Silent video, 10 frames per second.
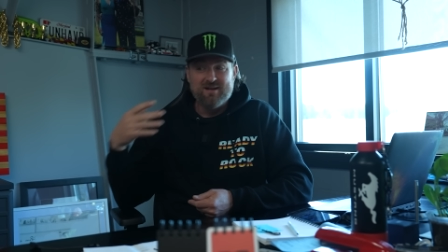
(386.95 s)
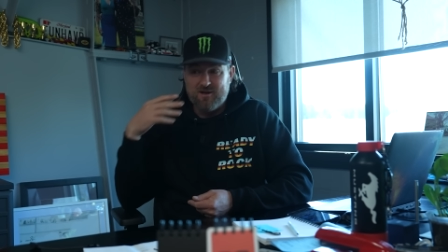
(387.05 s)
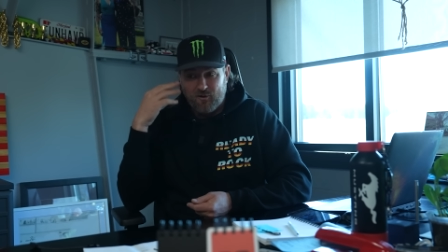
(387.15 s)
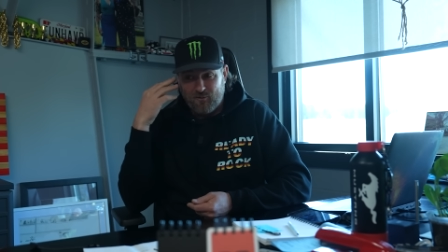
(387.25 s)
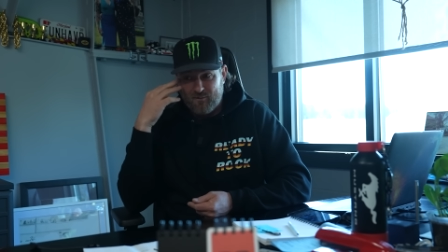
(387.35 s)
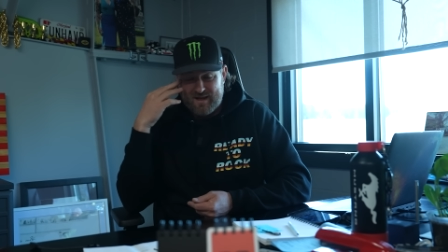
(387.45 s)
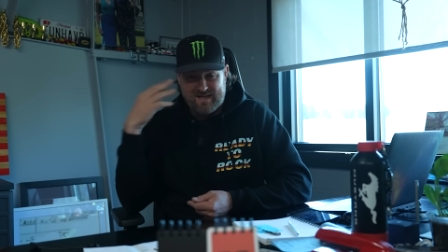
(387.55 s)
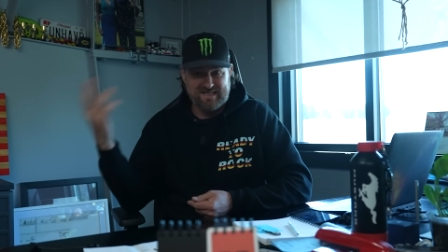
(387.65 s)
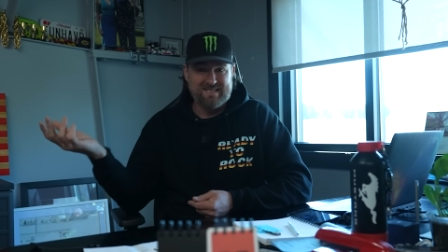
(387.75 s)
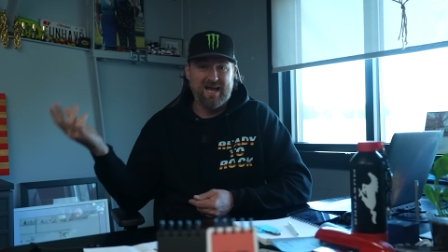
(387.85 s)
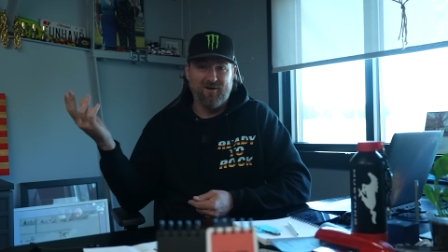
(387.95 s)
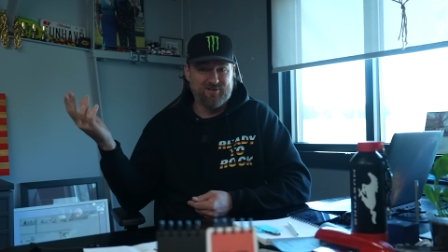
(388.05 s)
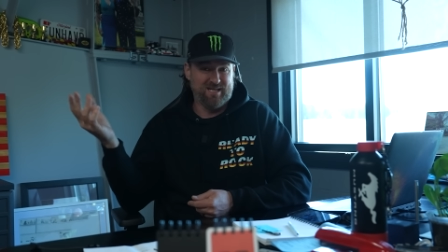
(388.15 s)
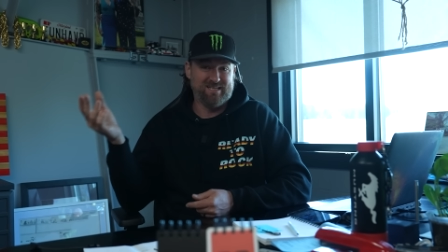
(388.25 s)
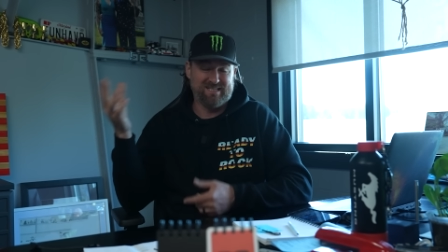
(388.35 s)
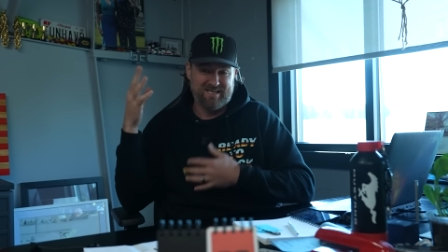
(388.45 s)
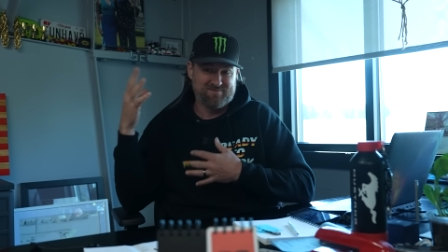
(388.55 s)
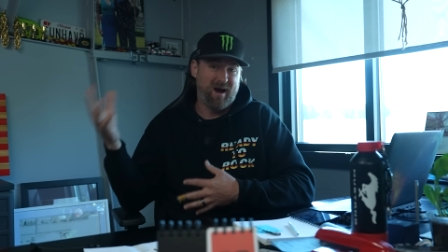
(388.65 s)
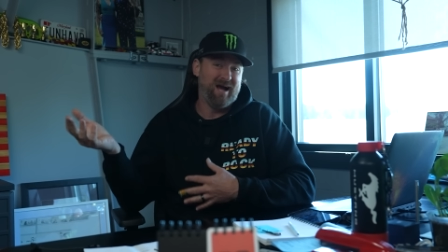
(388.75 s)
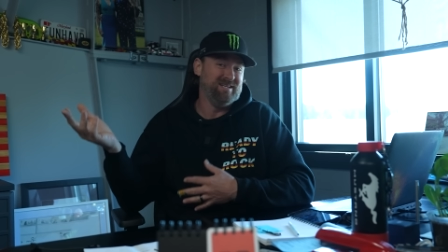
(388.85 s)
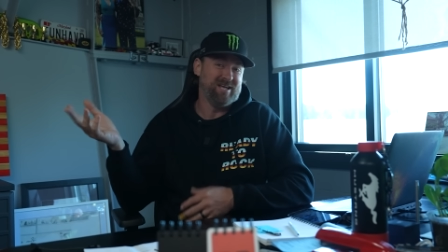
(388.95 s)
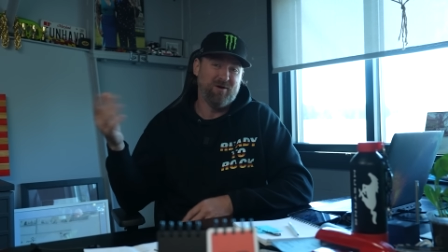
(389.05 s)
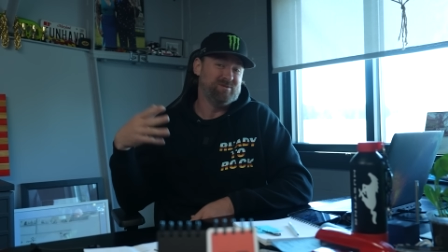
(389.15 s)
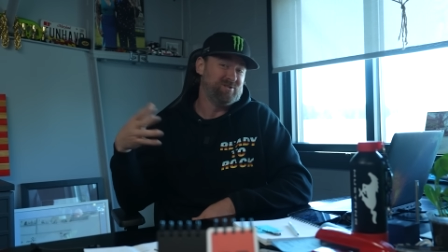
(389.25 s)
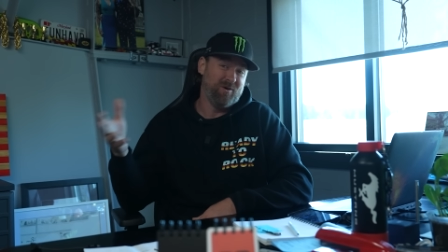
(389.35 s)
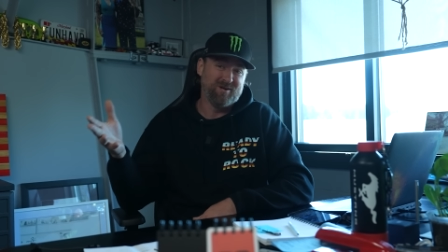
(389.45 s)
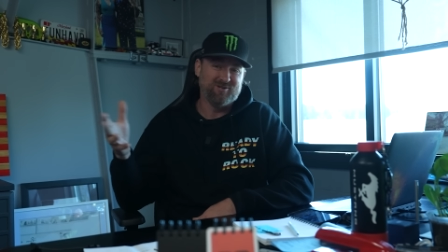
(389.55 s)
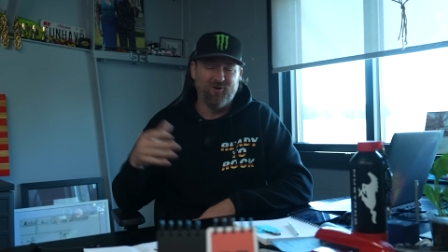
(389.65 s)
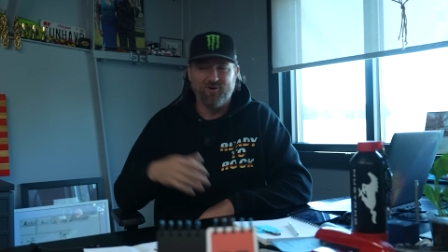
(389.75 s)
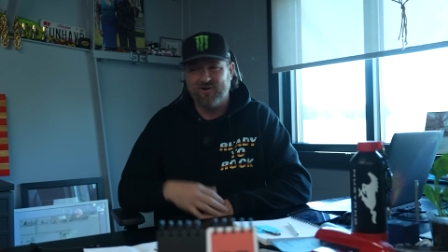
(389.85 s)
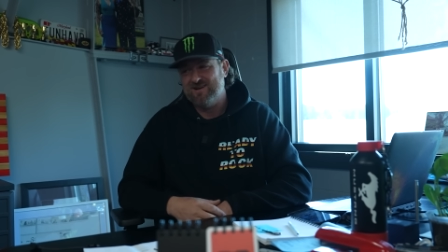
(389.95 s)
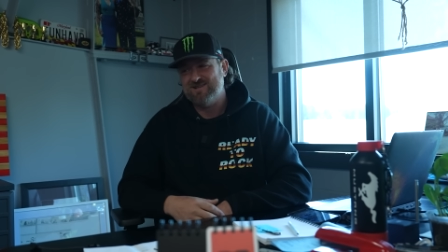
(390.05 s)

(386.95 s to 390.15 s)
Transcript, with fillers: you know, his intelligence and his mindset was so much older.